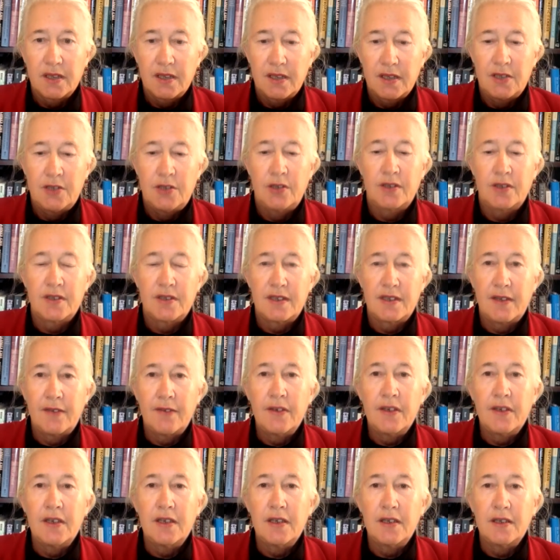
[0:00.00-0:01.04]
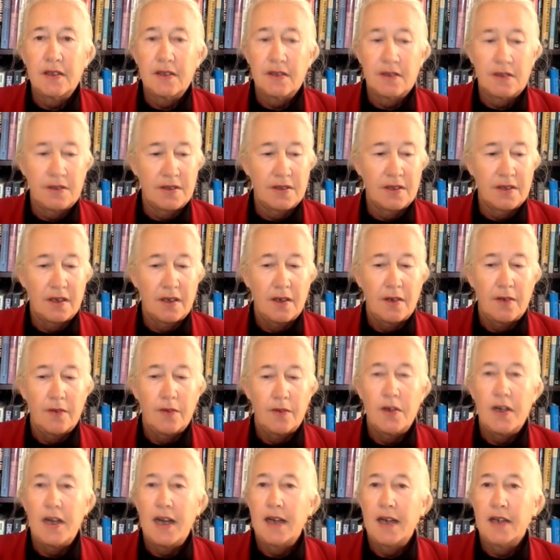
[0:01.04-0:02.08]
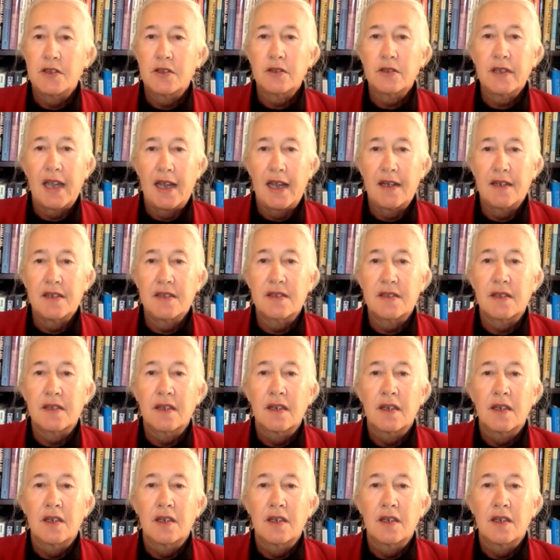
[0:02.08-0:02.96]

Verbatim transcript: It took seventy years for natural gas